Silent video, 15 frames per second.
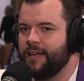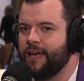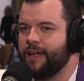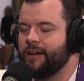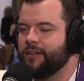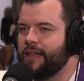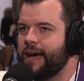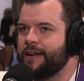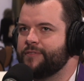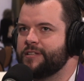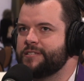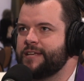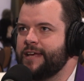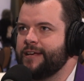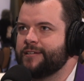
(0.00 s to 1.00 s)
And a lot of
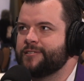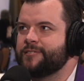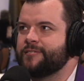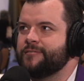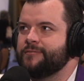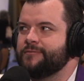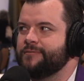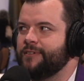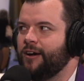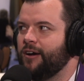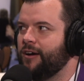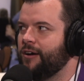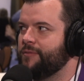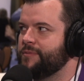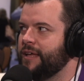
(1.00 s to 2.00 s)
it takes,
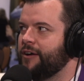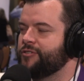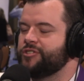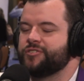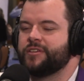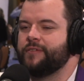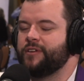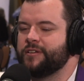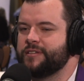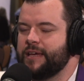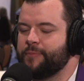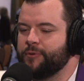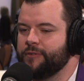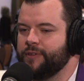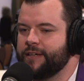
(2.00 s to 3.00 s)
I'll just give an
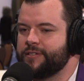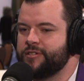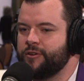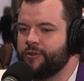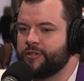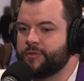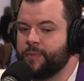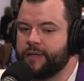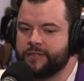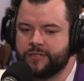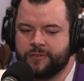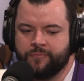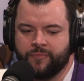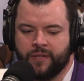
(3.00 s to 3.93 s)
example of like zero expense.